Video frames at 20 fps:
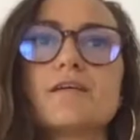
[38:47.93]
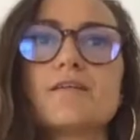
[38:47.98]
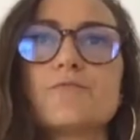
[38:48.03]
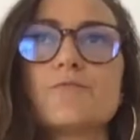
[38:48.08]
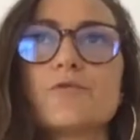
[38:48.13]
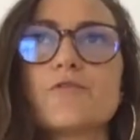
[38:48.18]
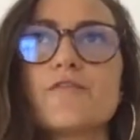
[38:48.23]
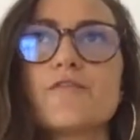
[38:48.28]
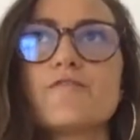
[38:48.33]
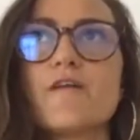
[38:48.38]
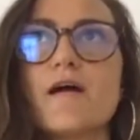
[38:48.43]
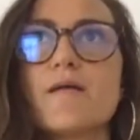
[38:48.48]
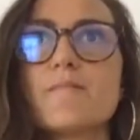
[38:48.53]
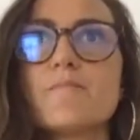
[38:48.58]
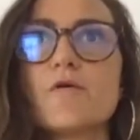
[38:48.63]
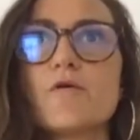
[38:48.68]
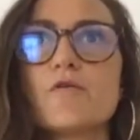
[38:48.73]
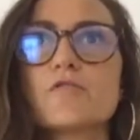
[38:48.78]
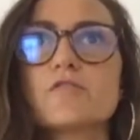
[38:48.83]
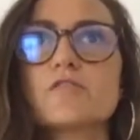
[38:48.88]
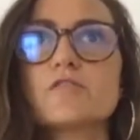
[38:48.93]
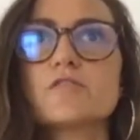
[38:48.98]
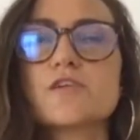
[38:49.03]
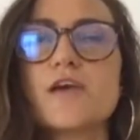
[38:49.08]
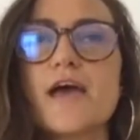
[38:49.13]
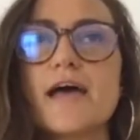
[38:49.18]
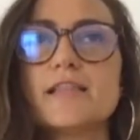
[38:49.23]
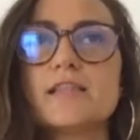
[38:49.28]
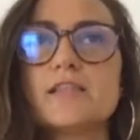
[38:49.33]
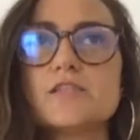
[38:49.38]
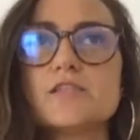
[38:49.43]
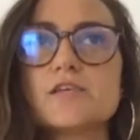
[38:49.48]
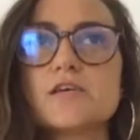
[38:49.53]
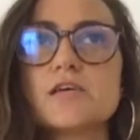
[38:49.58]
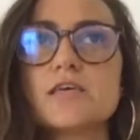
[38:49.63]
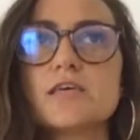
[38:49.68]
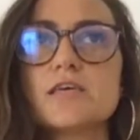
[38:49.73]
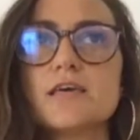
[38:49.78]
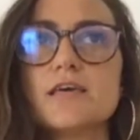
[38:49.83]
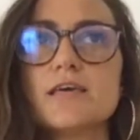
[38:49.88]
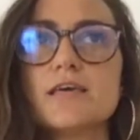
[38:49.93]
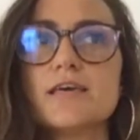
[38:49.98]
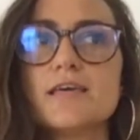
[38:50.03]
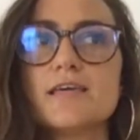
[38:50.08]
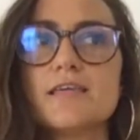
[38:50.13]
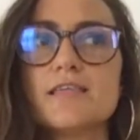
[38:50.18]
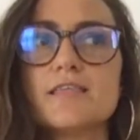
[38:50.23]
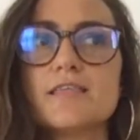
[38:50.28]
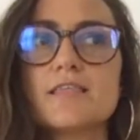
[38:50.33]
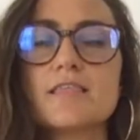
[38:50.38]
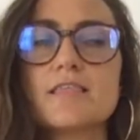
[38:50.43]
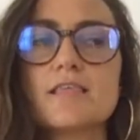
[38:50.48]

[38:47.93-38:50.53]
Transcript: what I find most challenging is